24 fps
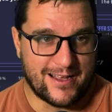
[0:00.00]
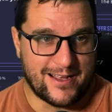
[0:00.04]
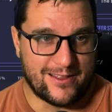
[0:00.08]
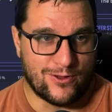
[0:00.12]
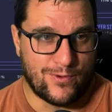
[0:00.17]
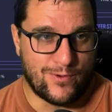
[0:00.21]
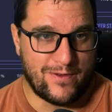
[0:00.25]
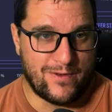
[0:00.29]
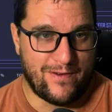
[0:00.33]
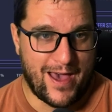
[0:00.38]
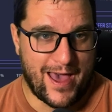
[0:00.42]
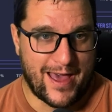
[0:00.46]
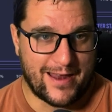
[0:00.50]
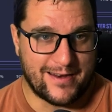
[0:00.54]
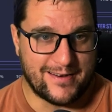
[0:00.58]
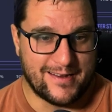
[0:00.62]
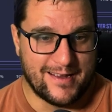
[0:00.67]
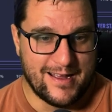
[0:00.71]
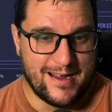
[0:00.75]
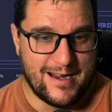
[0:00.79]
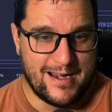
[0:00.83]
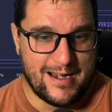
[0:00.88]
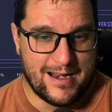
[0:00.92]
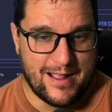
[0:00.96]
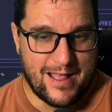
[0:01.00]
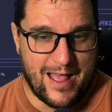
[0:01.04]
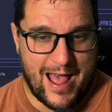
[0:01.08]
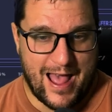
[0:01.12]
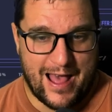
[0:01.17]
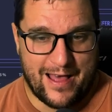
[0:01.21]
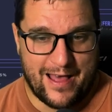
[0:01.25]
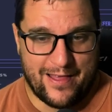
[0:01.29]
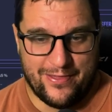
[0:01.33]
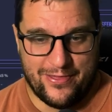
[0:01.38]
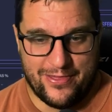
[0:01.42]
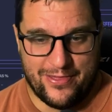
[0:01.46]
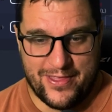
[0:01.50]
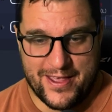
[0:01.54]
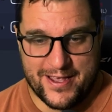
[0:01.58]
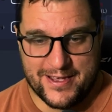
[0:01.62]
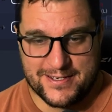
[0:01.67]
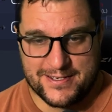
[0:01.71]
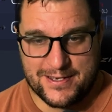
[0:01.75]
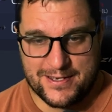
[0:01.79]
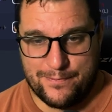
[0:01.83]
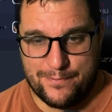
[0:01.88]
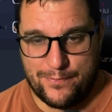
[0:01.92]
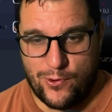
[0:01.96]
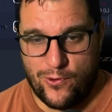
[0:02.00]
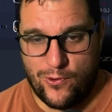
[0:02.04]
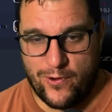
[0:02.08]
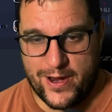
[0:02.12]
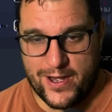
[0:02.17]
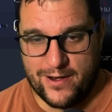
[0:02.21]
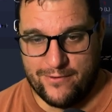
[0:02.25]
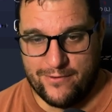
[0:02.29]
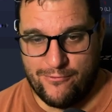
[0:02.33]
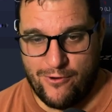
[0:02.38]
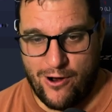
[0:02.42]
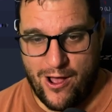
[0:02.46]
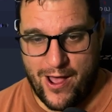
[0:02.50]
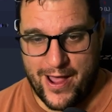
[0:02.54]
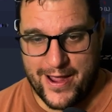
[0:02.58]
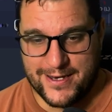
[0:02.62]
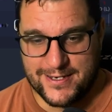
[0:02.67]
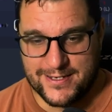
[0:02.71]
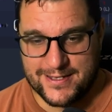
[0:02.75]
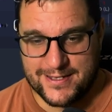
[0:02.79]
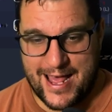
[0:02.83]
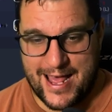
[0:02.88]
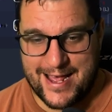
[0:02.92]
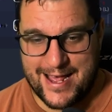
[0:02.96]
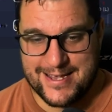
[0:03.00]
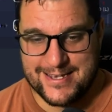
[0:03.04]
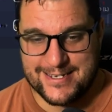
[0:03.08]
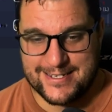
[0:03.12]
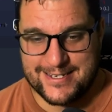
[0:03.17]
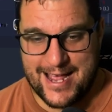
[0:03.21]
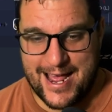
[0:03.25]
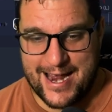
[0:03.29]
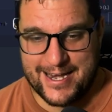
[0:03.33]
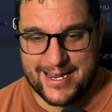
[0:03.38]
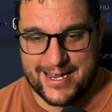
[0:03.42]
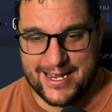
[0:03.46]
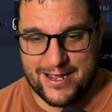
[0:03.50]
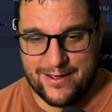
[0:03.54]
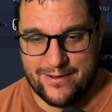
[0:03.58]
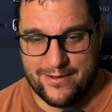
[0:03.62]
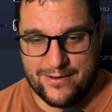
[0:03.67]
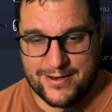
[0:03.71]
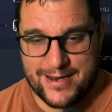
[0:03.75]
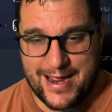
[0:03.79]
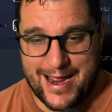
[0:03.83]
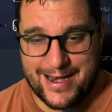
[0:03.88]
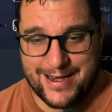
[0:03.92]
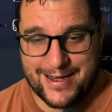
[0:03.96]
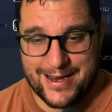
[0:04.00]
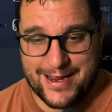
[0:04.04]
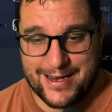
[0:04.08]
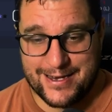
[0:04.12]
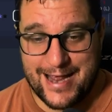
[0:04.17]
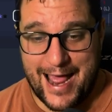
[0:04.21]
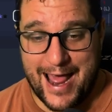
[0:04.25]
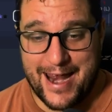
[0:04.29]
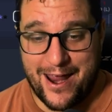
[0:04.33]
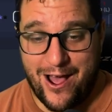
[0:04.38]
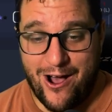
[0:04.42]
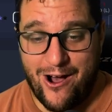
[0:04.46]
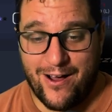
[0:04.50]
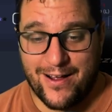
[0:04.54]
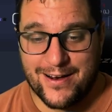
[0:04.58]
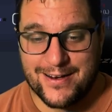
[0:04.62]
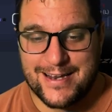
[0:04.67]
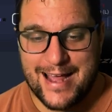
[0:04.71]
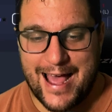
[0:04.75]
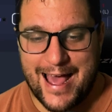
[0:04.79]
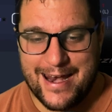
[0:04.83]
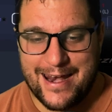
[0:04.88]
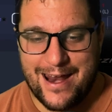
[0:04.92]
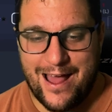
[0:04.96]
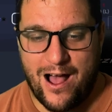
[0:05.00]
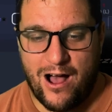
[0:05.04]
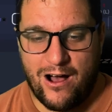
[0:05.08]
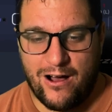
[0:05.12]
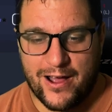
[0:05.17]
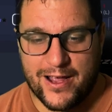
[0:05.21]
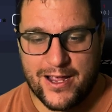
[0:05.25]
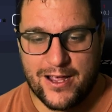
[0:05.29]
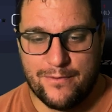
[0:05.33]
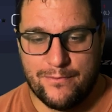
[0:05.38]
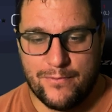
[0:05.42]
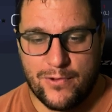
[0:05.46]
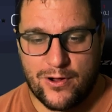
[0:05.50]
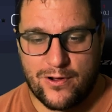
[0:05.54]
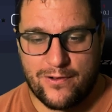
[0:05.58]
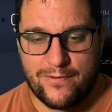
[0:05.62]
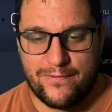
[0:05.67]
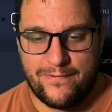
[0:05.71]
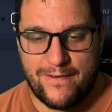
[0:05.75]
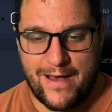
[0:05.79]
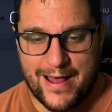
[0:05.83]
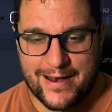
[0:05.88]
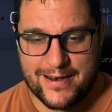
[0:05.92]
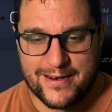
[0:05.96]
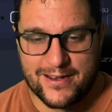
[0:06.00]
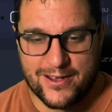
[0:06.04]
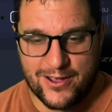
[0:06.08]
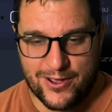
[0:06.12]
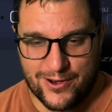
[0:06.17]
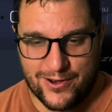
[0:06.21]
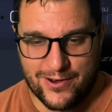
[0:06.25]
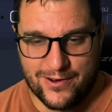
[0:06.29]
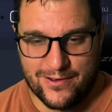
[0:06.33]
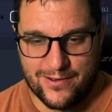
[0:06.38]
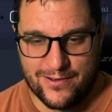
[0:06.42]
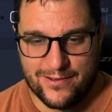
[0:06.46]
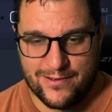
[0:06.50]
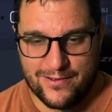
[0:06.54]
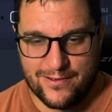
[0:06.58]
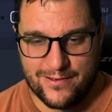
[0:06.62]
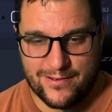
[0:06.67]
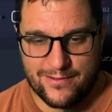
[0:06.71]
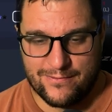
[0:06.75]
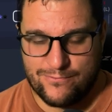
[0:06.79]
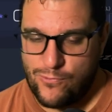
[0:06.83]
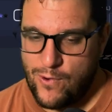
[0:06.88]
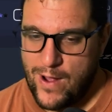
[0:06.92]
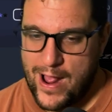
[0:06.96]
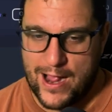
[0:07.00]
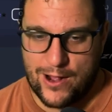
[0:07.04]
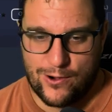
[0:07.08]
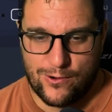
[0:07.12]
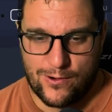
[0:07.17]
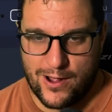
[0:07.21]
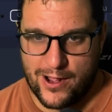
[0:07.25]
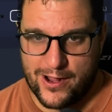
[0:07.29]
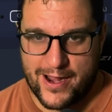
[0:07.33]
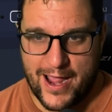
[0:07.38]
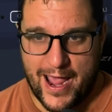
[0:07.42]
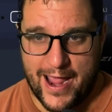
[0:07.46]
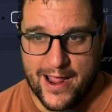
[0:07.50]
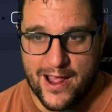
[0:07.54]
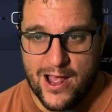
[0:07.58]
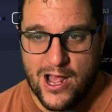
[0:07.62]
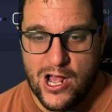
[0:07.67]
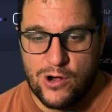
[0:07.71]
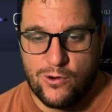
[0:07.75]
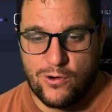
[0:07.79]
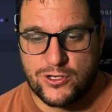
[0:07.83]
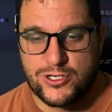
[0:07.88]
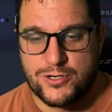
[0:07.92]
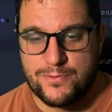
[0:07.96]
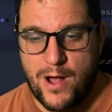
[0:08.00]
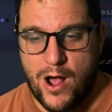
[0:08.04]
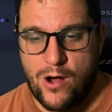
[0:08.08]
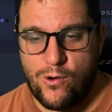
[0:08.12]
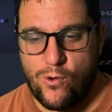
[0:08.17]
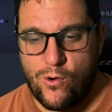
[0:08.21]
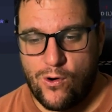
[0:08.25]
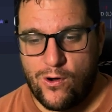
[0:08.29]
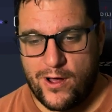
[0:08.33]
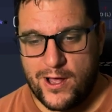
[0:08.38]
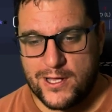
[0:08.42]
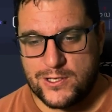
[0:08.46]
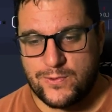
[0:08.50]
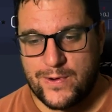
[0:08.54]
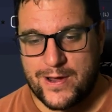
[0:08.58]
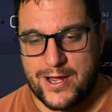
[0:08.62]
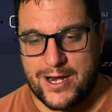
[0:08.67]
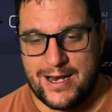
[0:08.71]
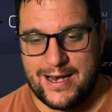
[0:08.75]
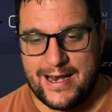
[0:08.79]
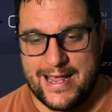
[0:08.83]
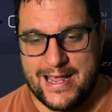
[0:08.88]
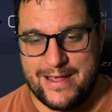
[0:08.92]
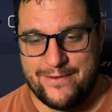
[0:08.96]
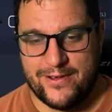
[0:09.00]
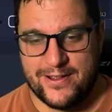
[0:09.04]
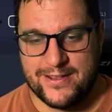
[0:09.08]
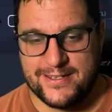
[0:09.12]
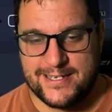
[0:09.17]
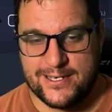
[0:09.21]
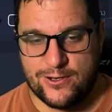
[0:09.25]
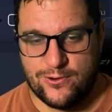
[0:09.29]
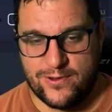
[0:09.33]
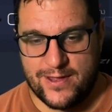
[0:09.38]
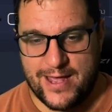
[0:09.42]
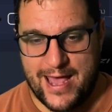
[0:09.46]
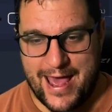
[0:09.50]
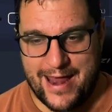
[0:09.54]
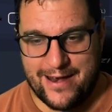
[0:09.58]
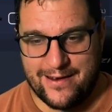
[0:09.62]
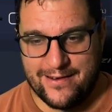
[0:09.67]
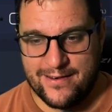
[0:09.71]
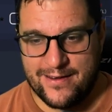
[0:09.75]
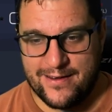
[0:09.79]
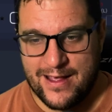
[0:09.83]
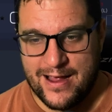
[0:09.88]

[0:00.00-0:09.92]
that we've had at this point. Right, that is Danai McFadyen. Wow. Okay. Well, Jamal Warhurst, we're going to leave until the end